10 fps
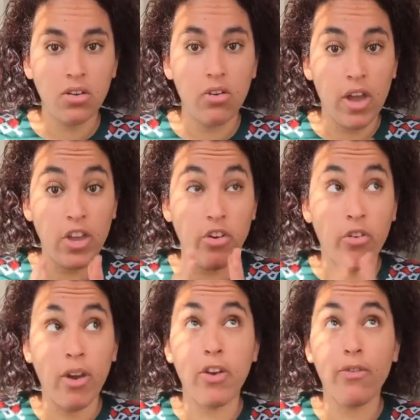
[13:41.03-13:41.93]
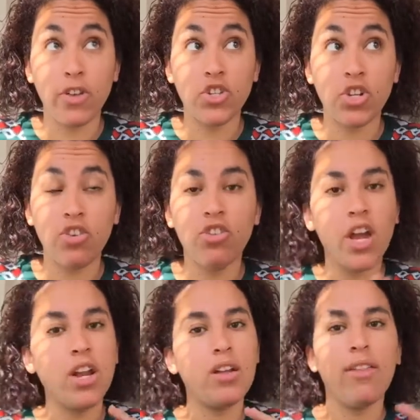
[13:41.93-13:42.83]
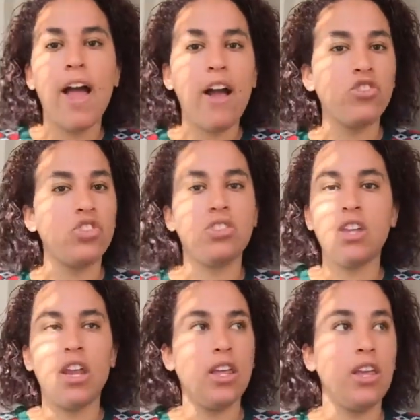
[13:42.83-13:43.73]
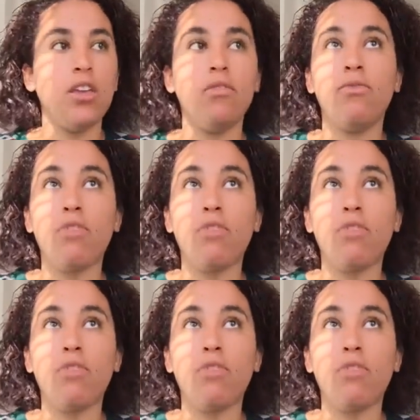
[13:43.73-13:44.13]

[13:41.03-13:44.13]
okay, your greater vision, you're not going to allow just any